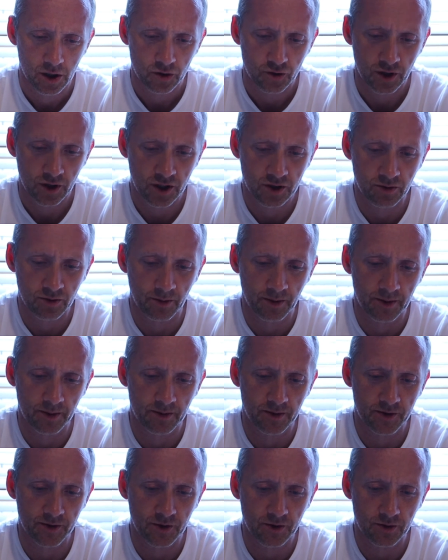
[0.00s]
Trainers will be
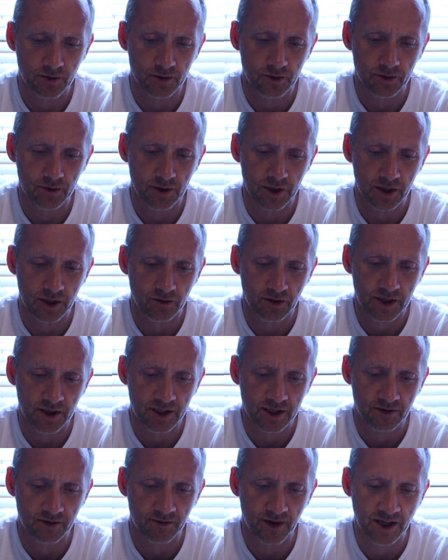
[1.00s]
able to
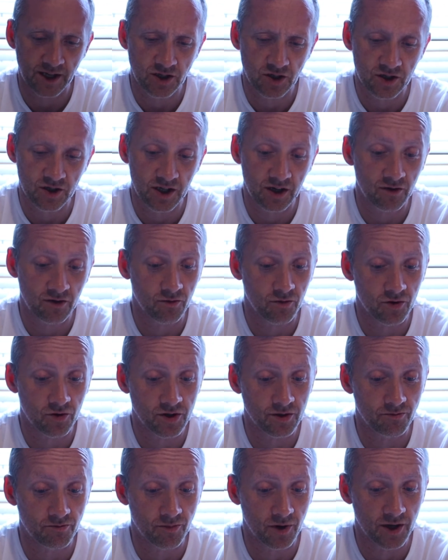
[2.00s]
increase adventure sync rewards
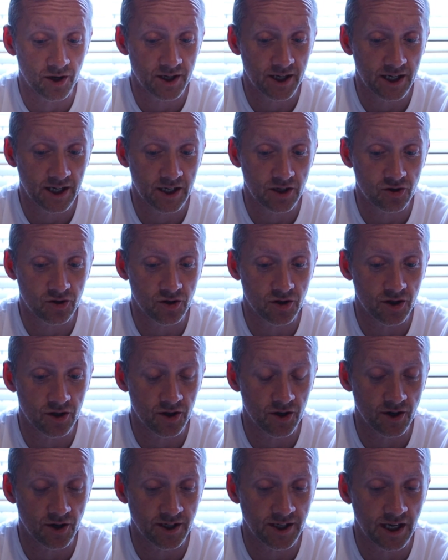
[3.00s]
on Monday, June
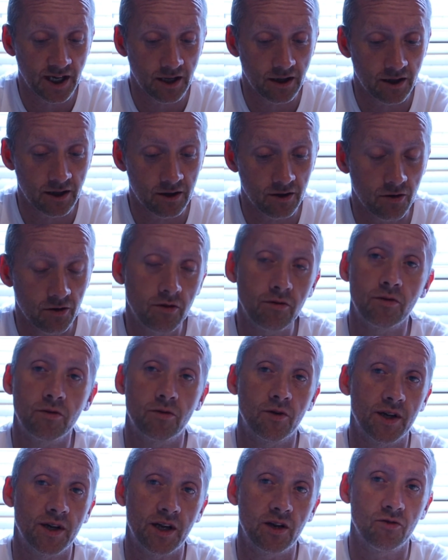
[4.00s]
the 13th. Oh,
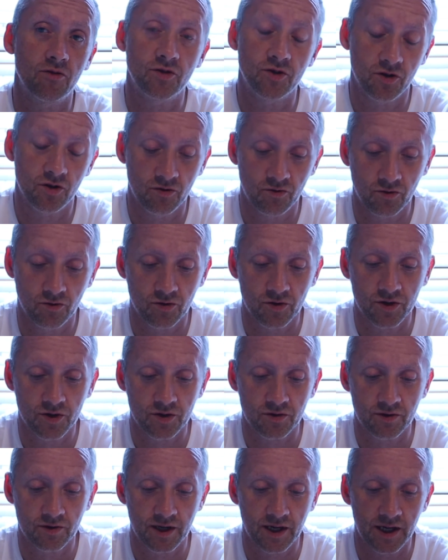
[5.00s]
we're going to get loads of rewards,
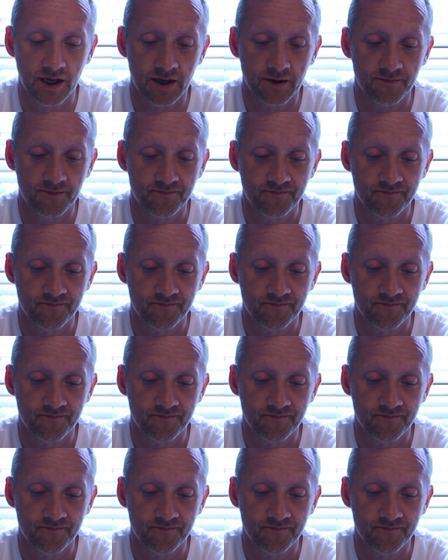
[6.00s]
okay.